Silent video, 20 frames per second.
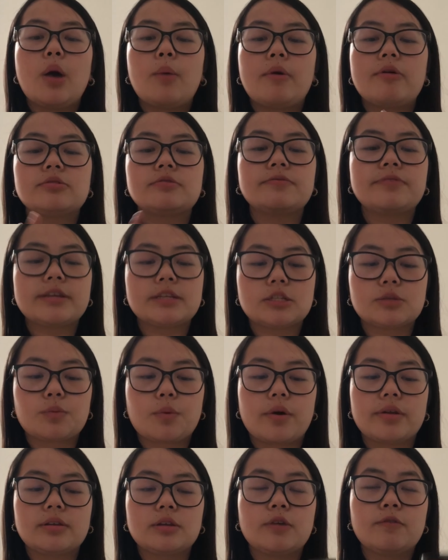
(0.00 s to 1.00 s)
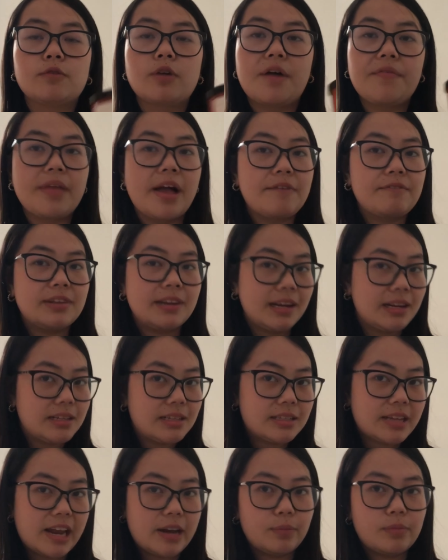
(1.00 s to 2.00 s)
Whereas with this one, you've got that vanilla
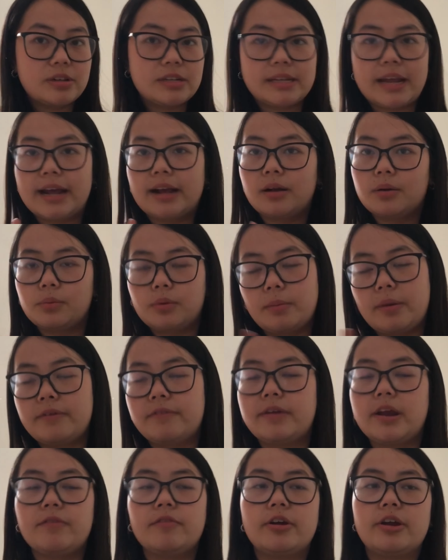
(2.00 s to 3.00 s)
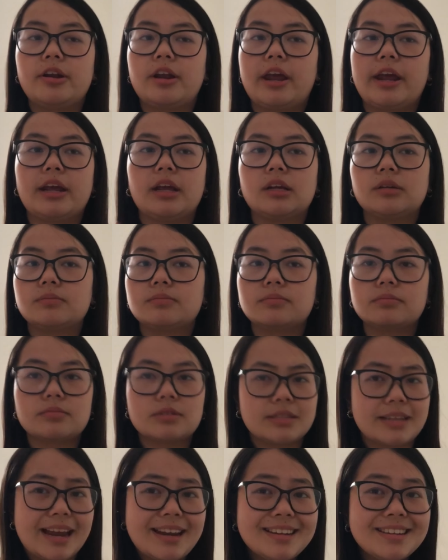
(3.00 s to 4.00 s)
scent, which is like one of my favourite like
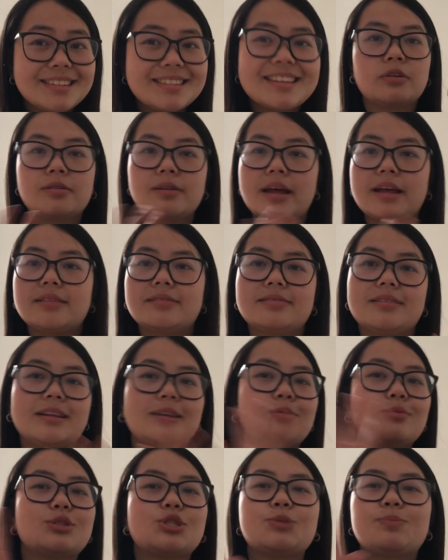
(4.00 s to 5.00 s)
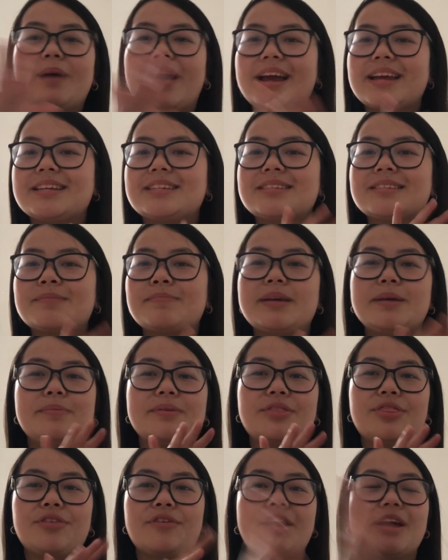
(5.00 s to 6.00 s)
scents like the little spice
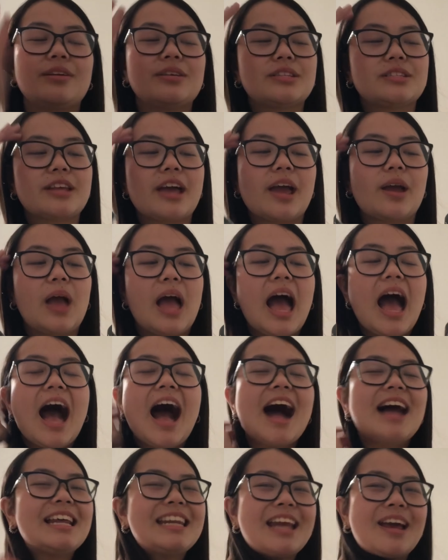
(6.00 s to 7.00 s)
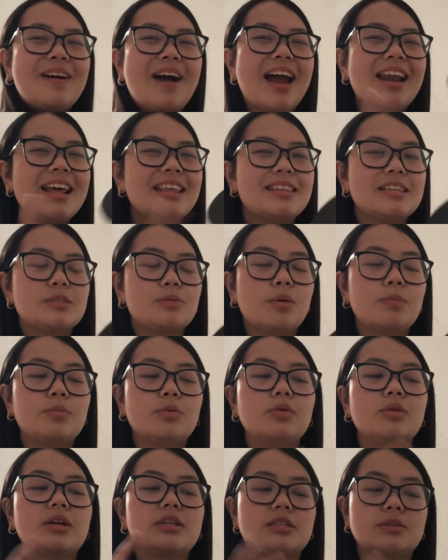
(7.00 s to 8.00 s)
peeping through so I don't know I like this one
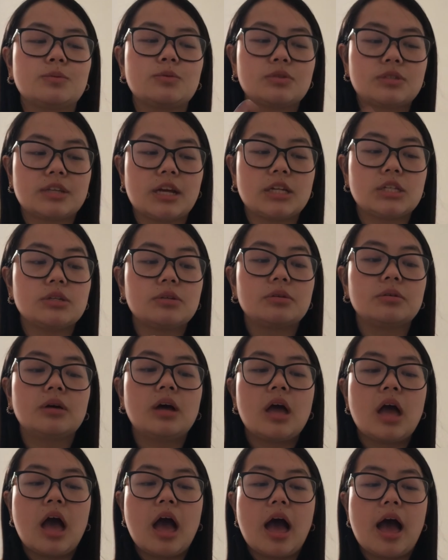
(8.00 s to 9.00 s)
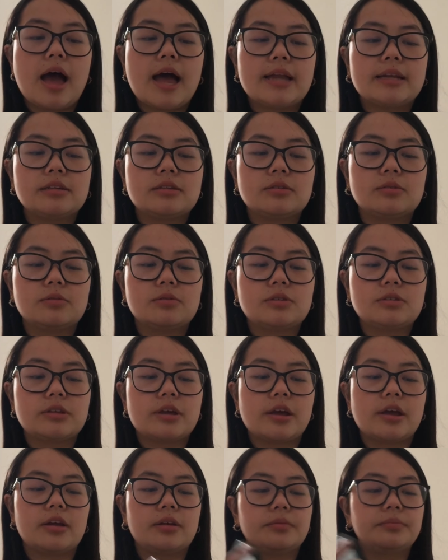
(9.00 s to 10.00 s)
more because it's more subtle and
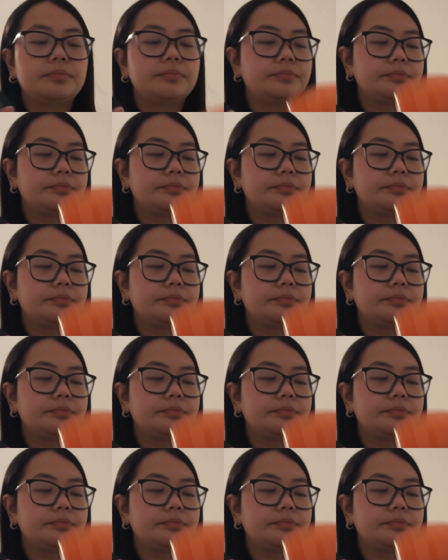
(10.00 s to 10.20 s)
also